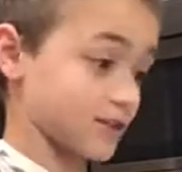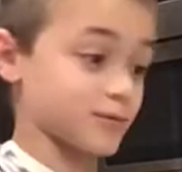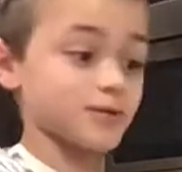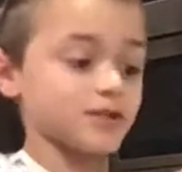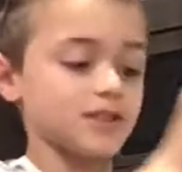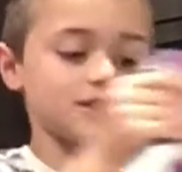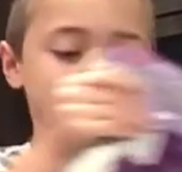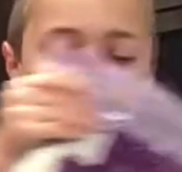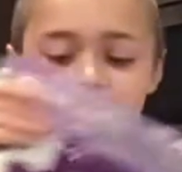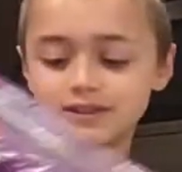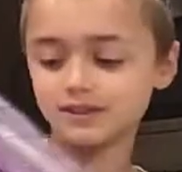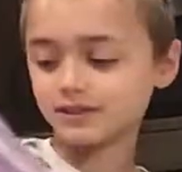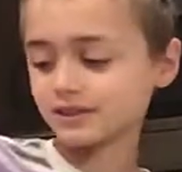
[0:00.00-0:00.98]
one, I
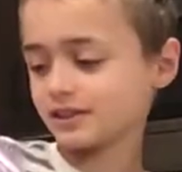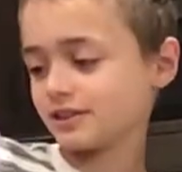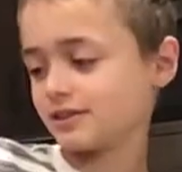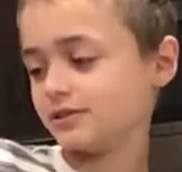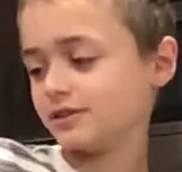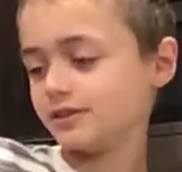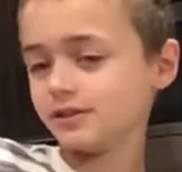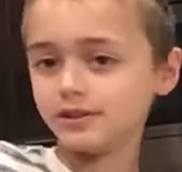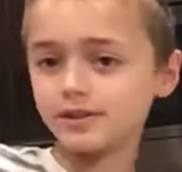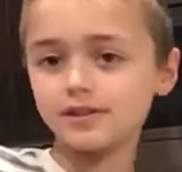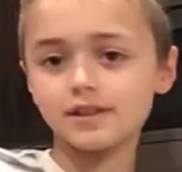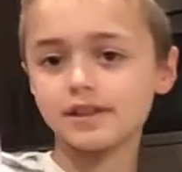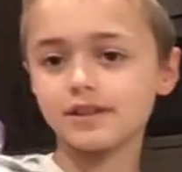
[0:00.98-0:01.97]
don't think you do.
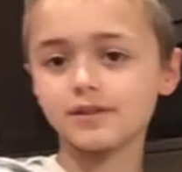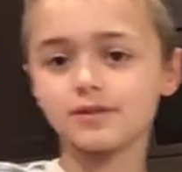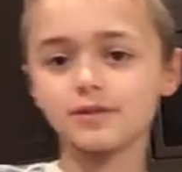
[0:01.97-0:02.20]
Just take your